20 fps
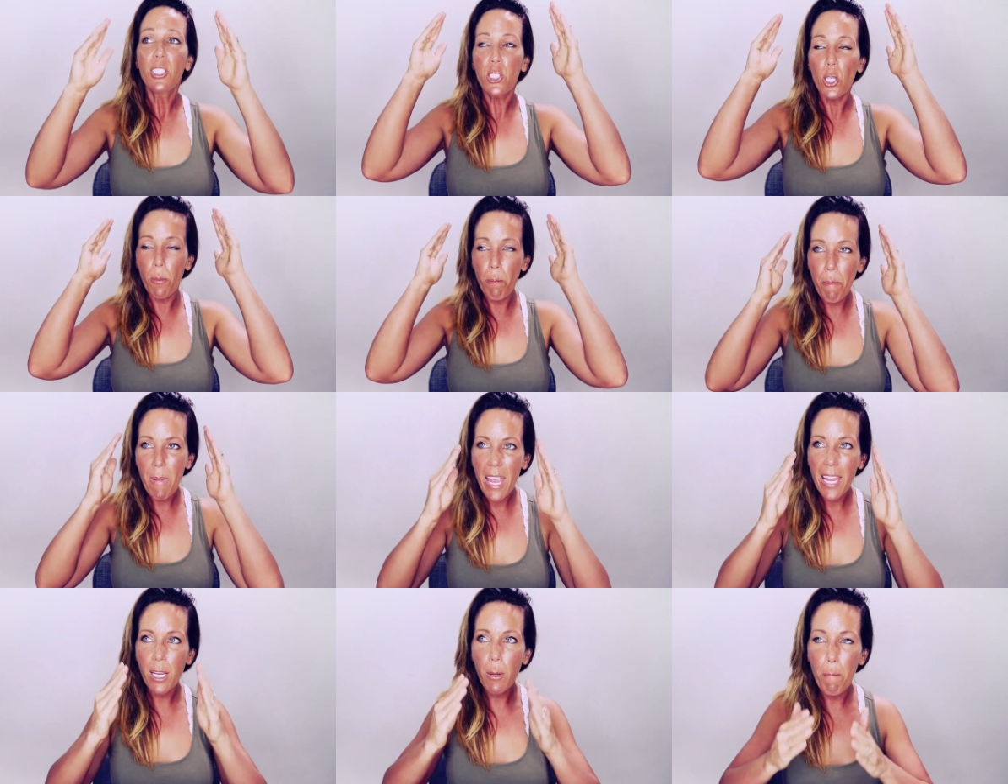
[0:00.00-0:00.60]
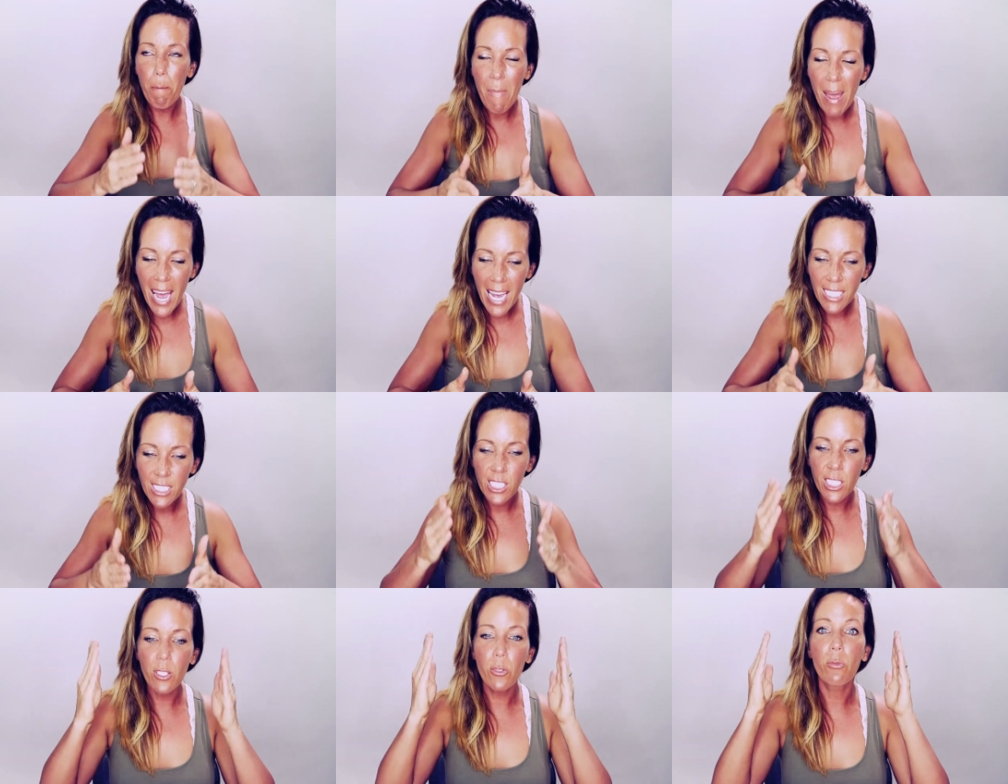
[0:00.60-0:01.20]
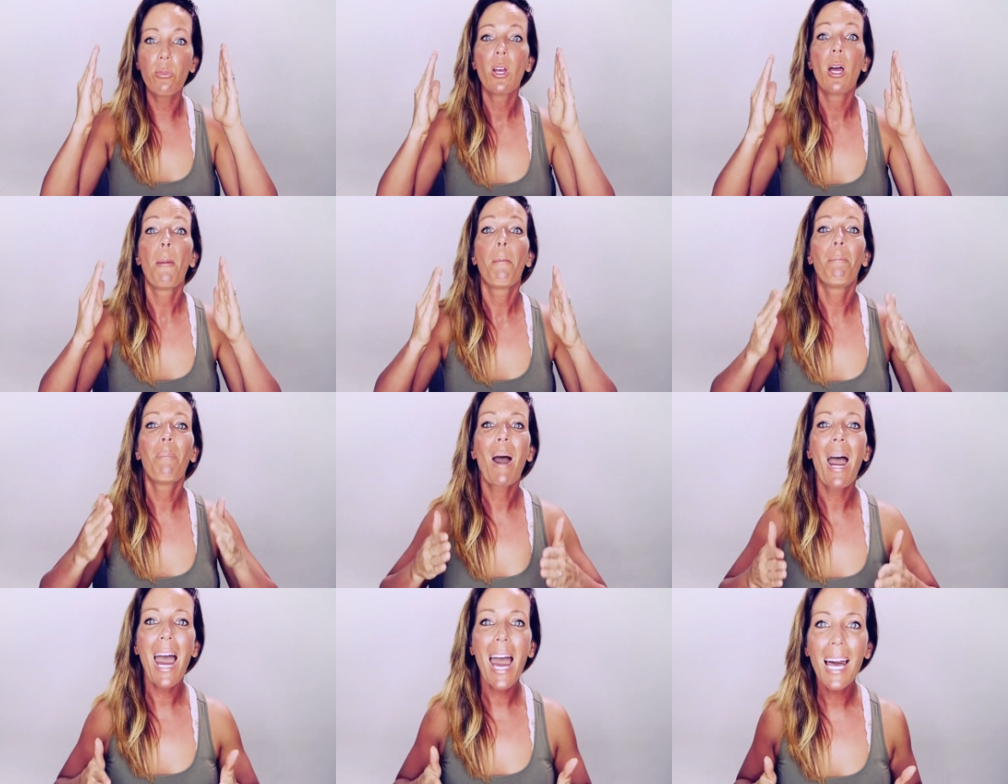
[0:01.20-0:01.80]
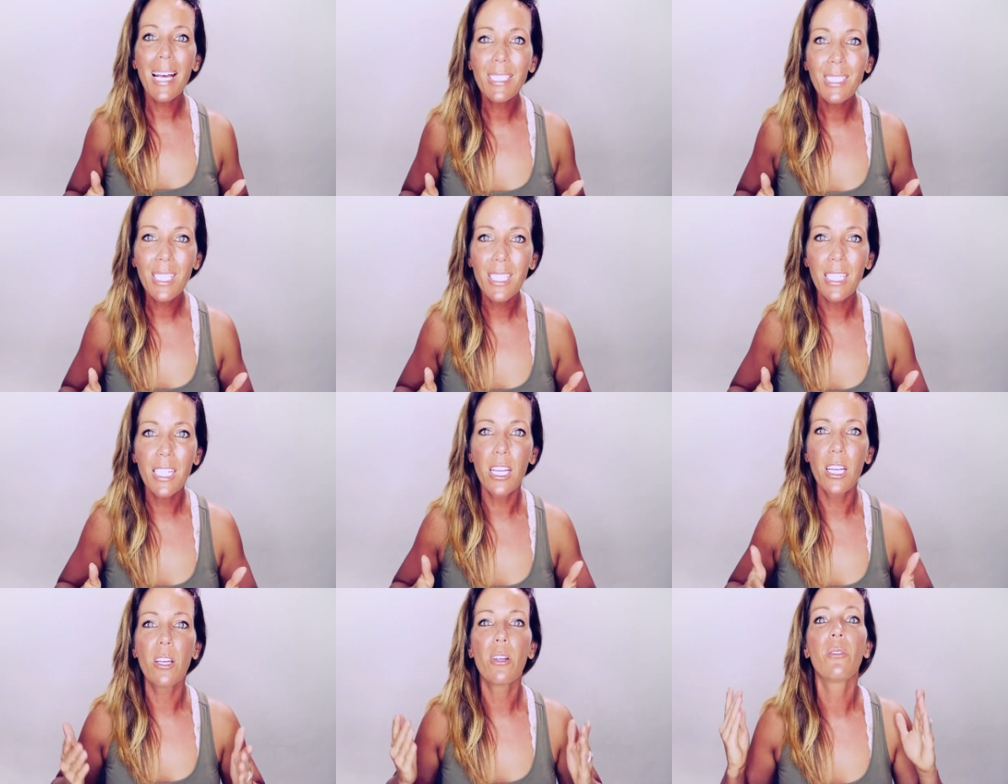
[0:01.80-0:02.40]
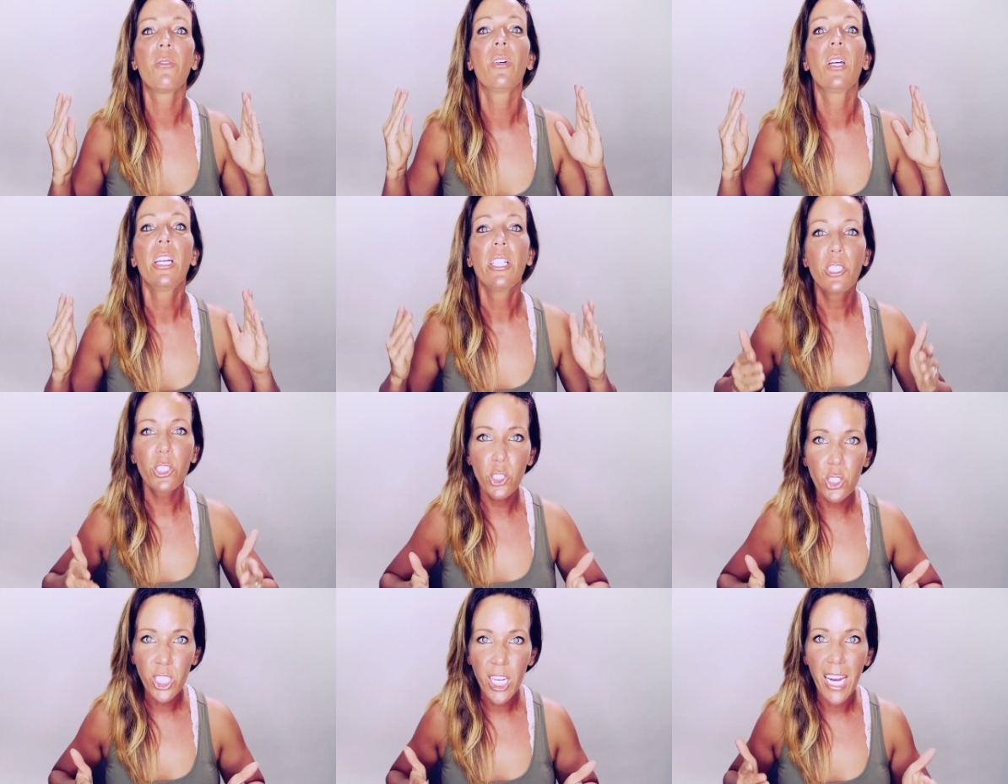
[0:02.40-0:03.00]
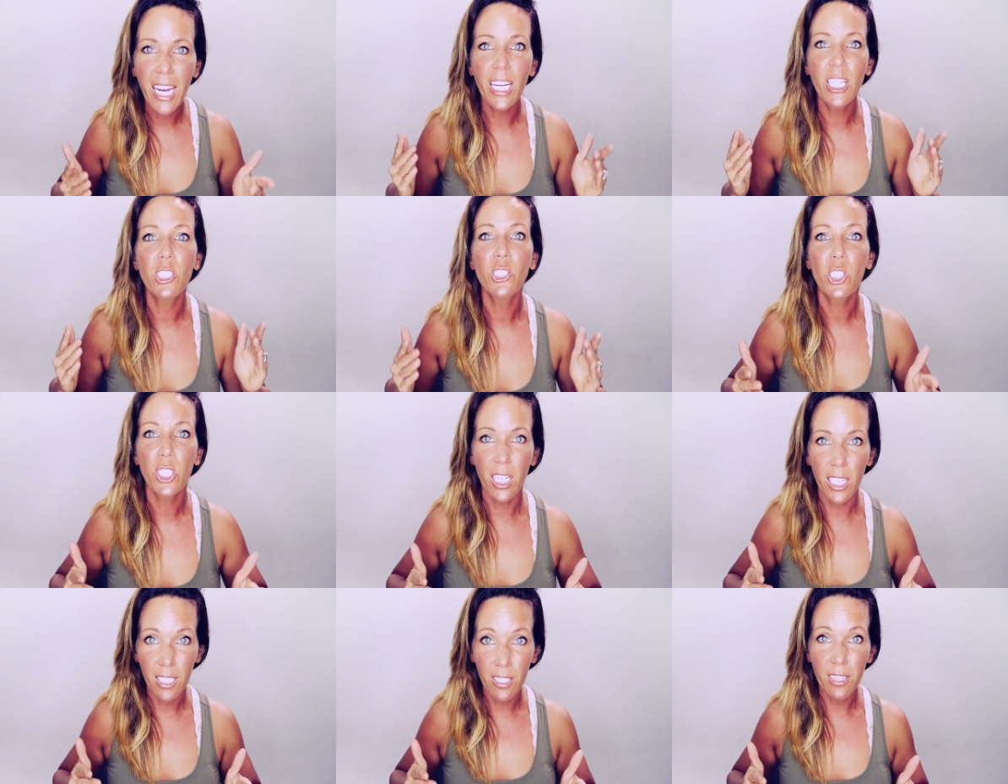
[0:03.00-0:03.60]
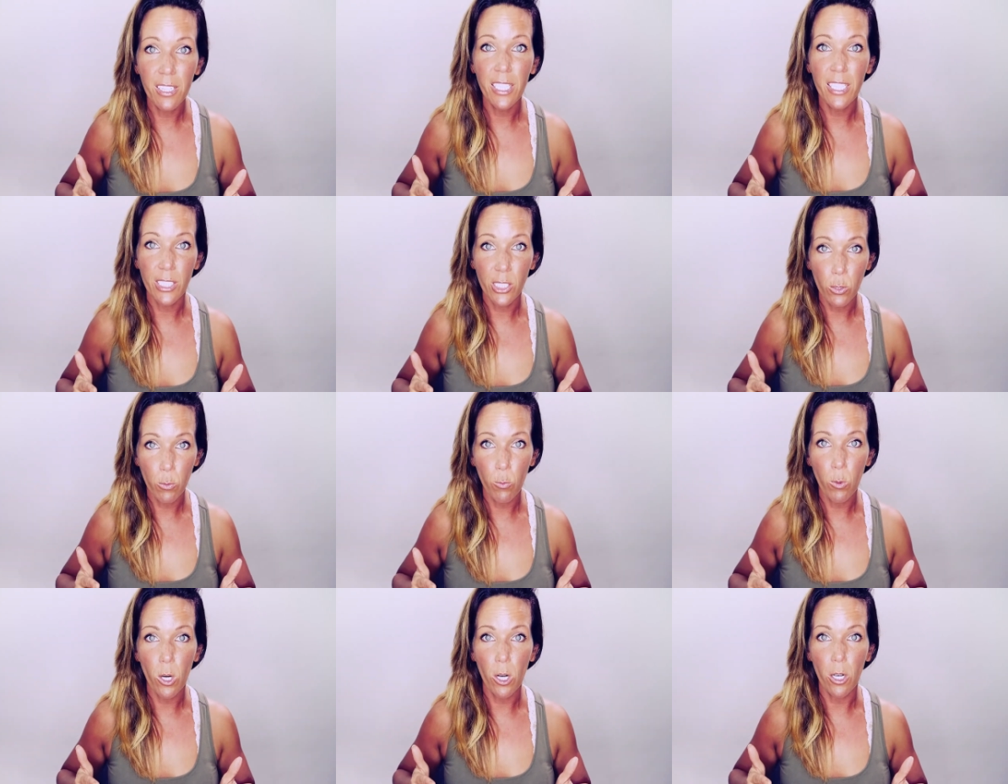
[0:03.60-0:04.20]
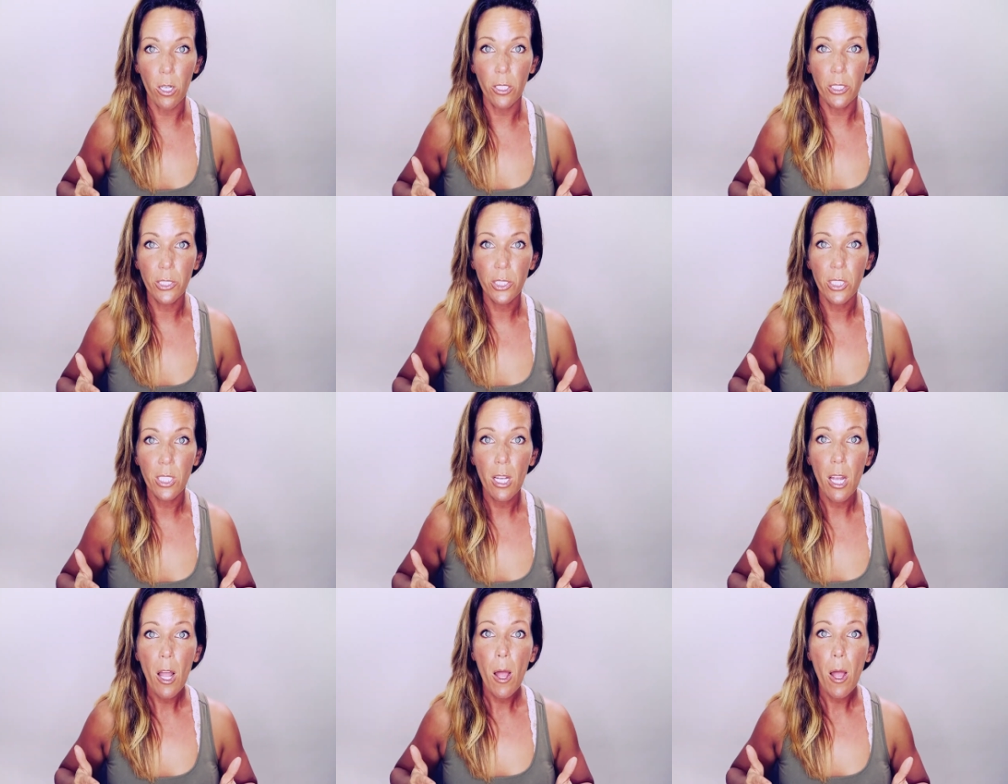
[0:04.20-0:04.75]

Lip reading: To make massive positive change in this world.